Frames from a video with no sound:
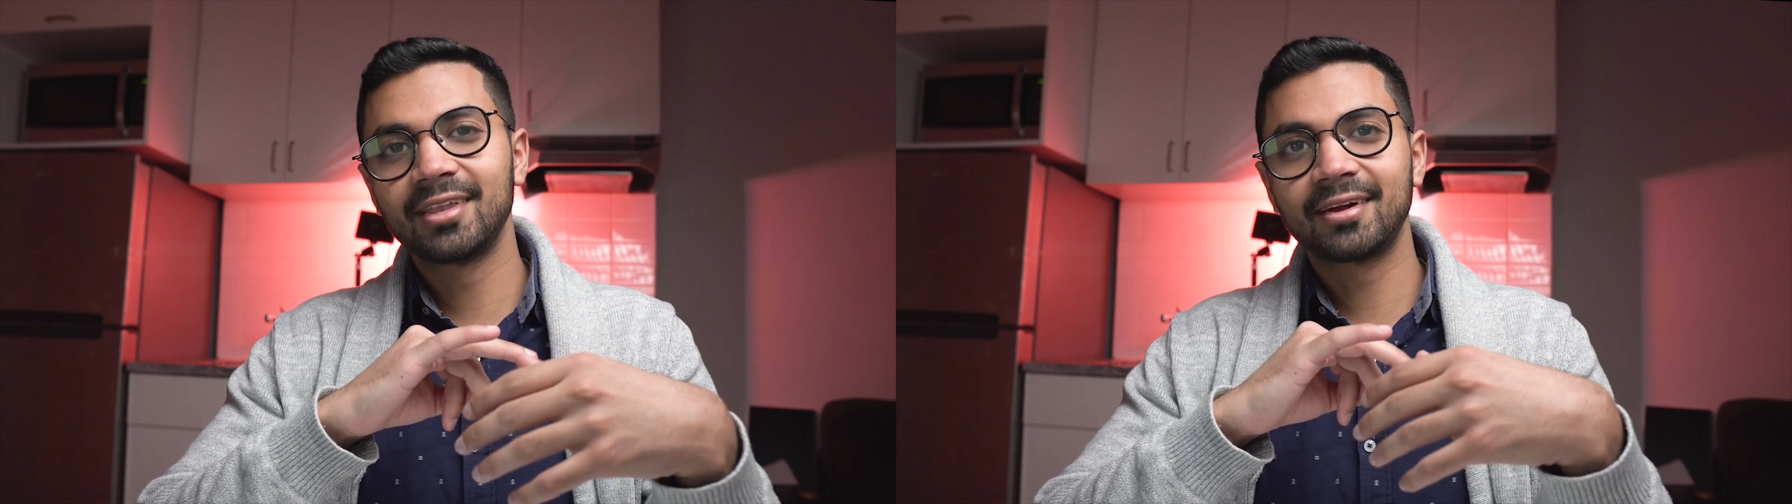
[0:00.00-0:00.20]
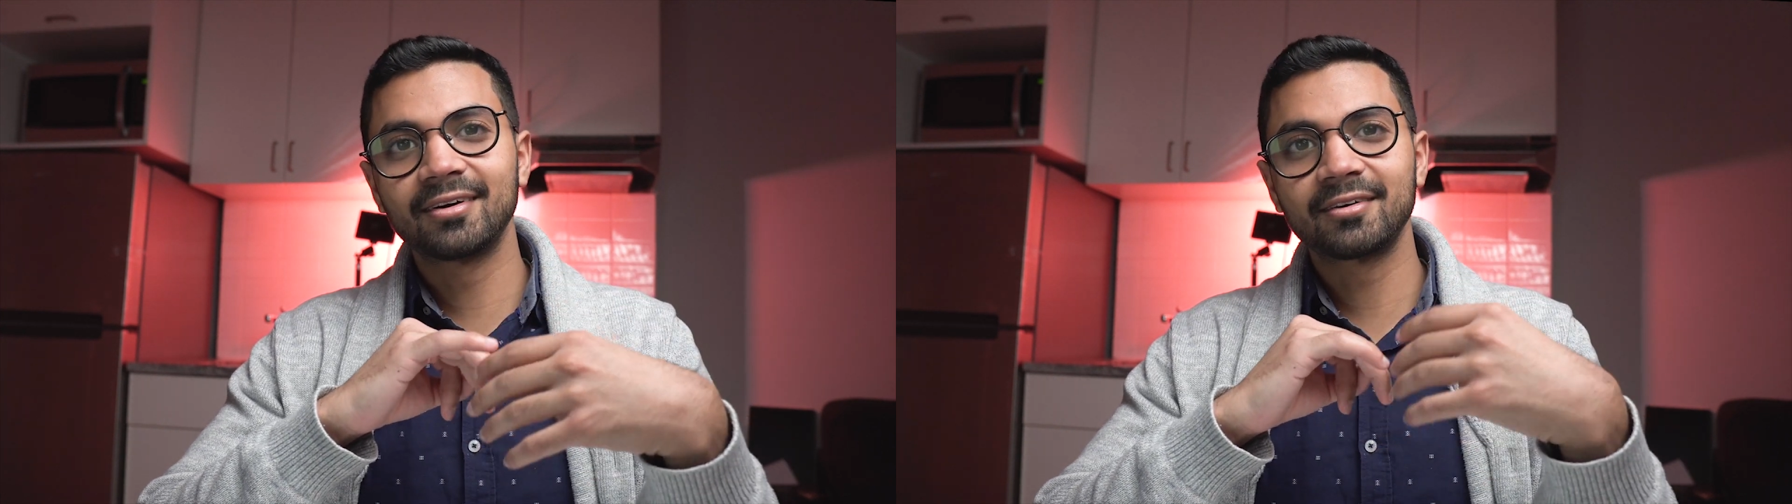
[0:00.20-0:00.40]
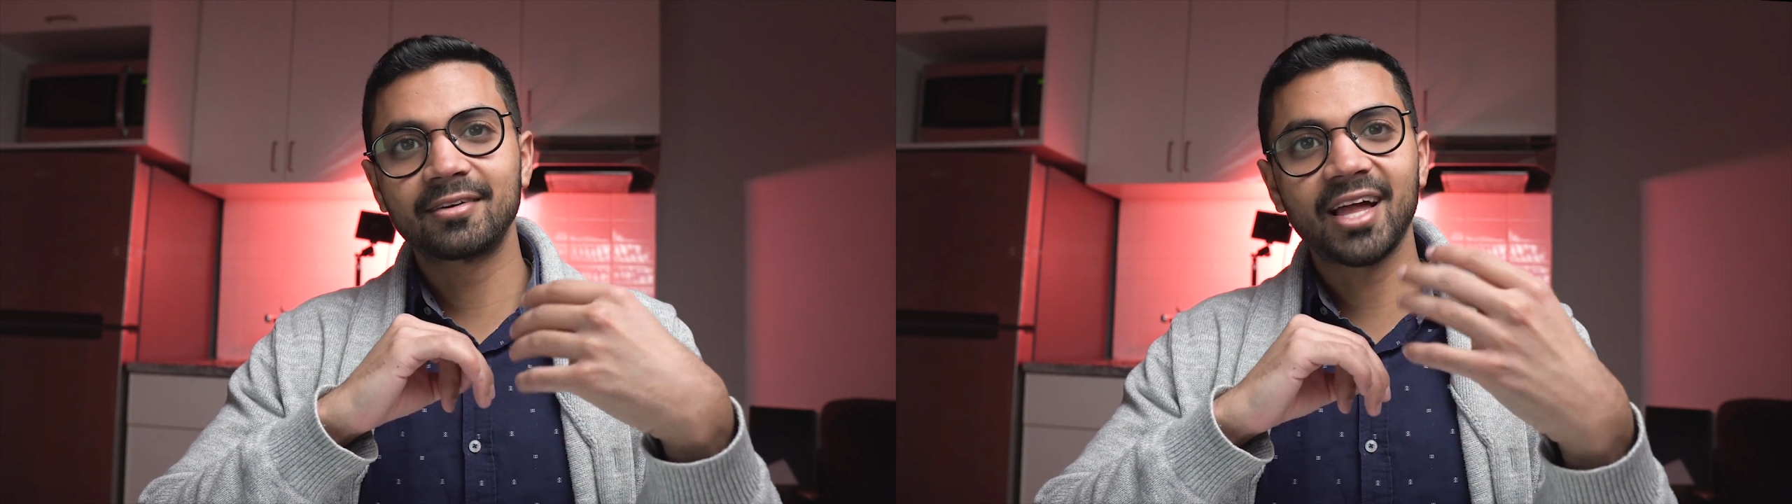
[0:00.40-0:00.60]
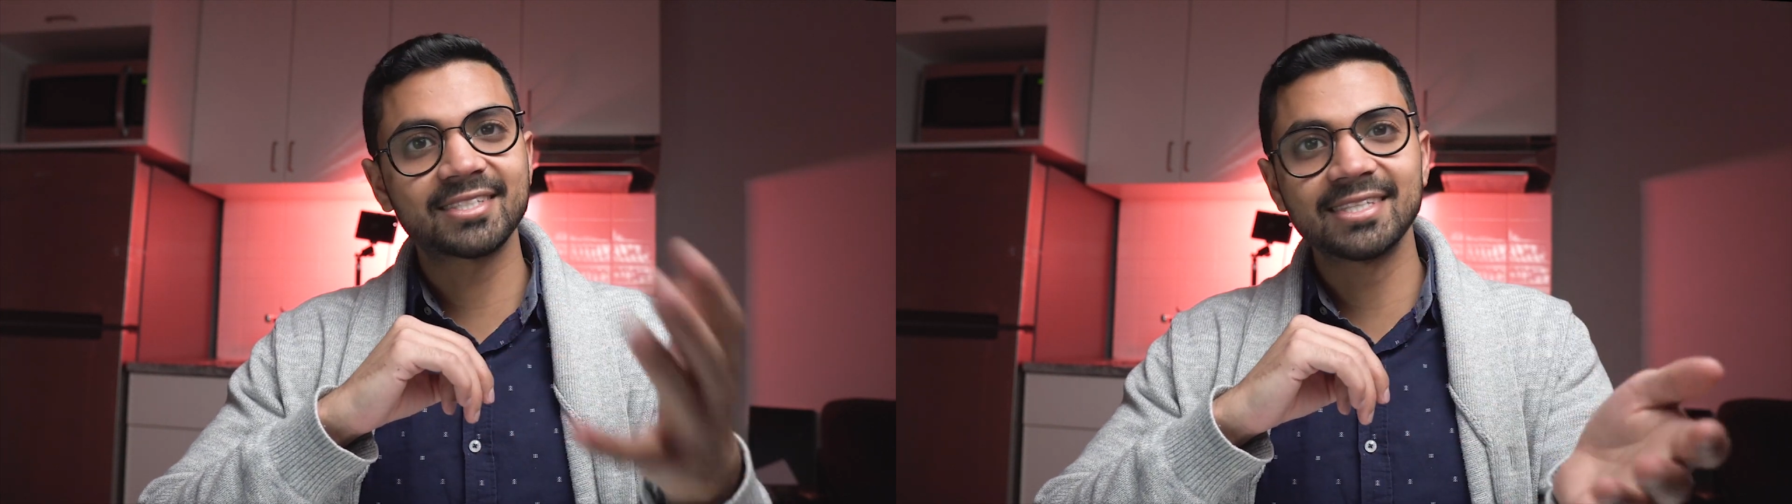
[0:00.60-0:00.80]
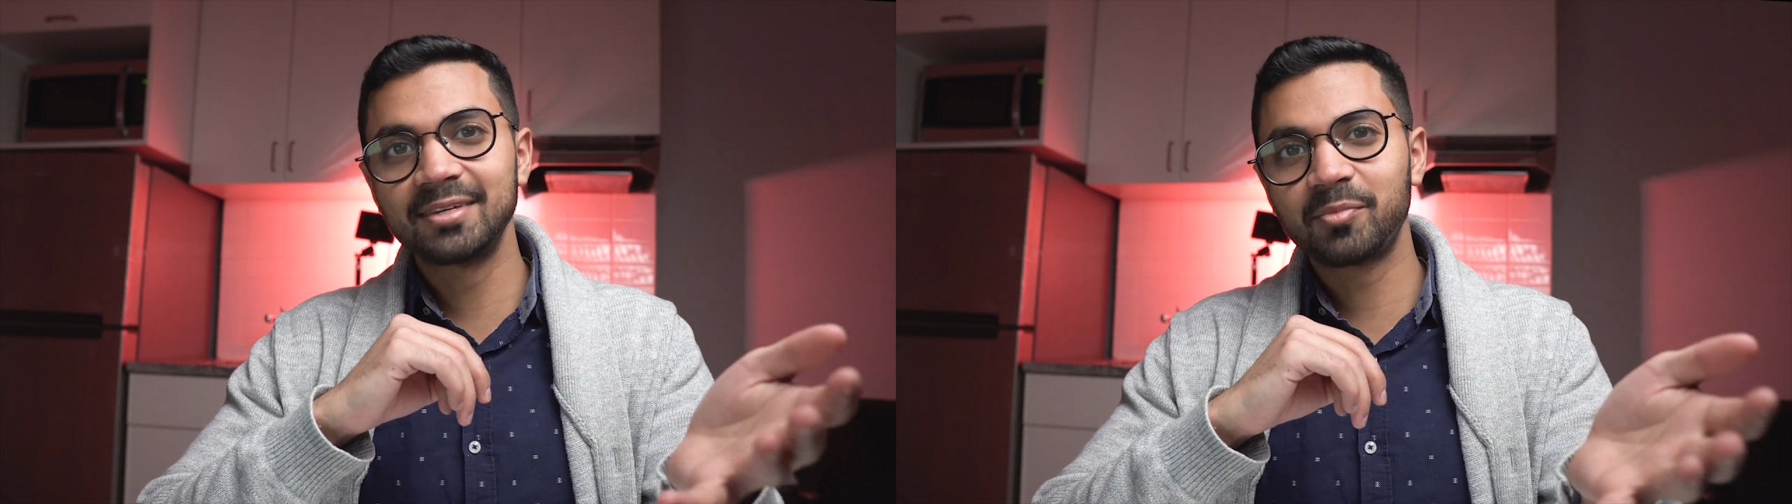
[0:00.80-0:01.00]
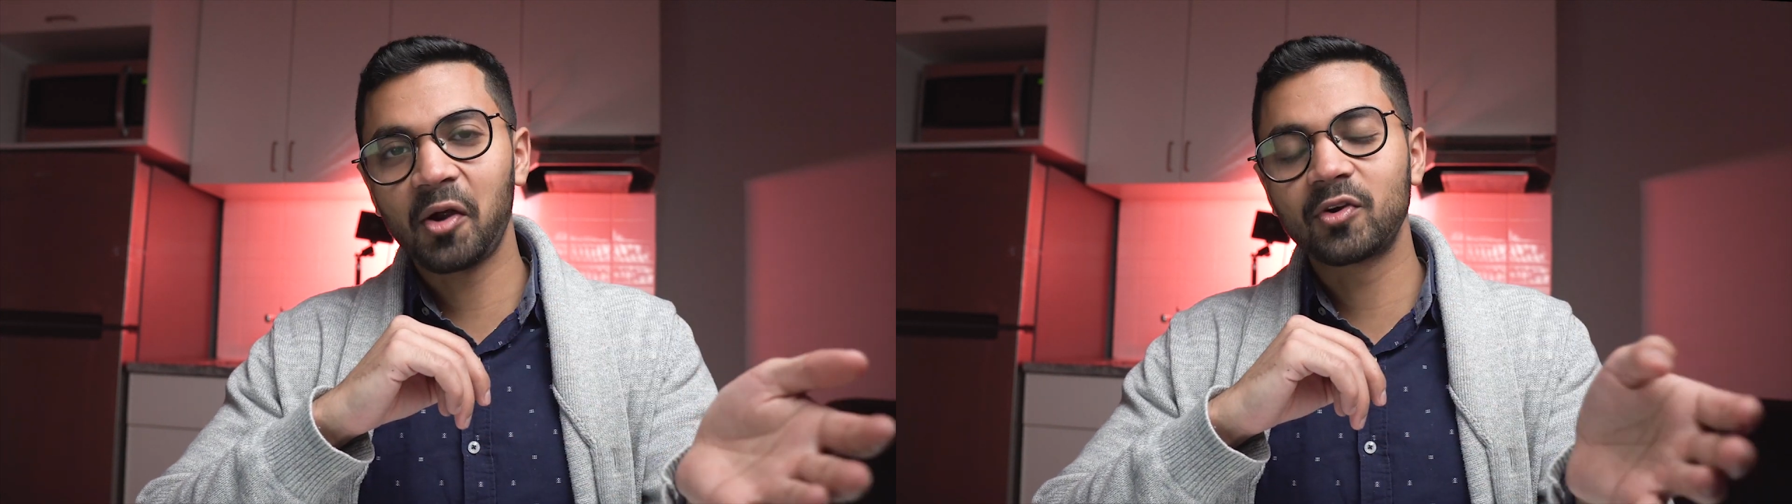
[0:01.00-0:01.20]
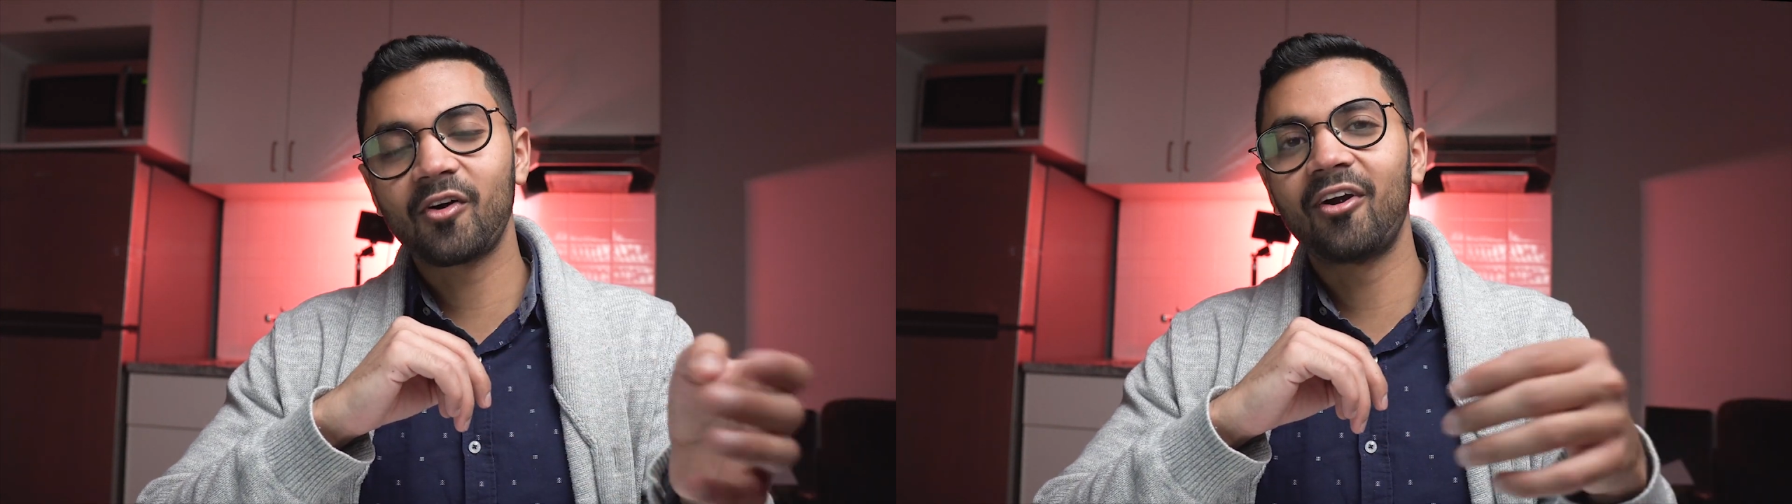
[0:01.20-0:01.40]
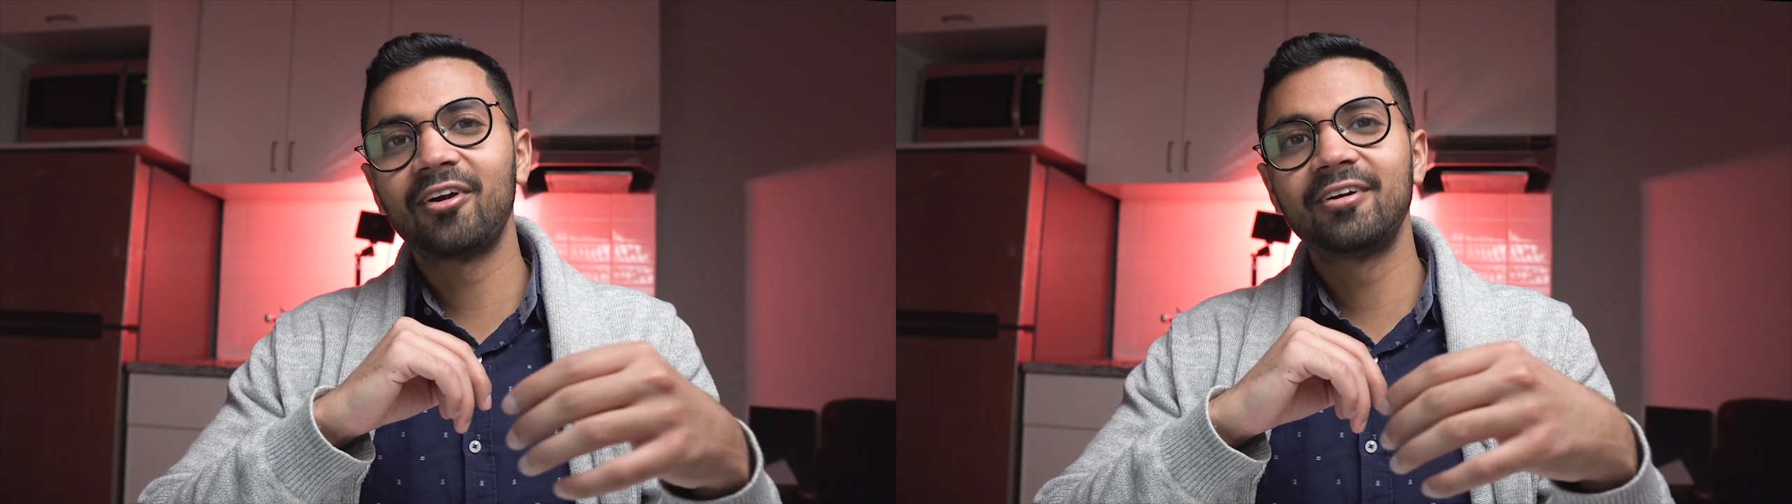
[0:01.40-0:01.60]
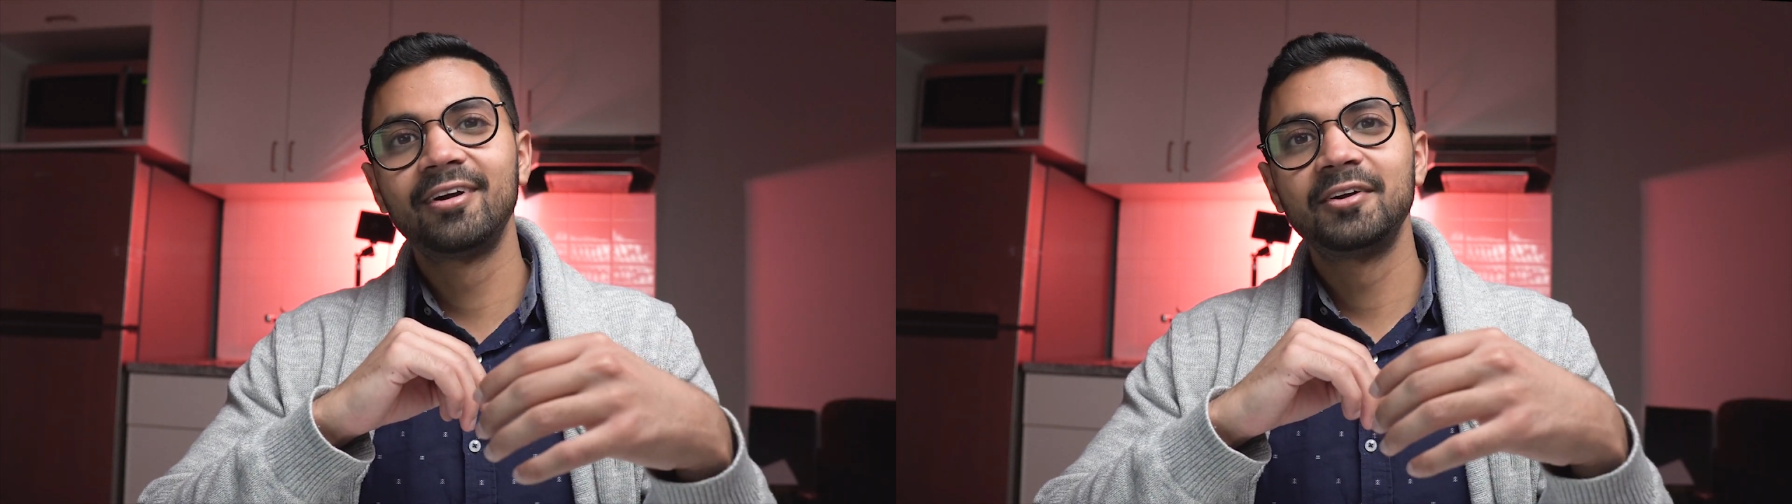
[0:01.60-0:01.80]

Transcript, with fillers: like a gasoline powered car.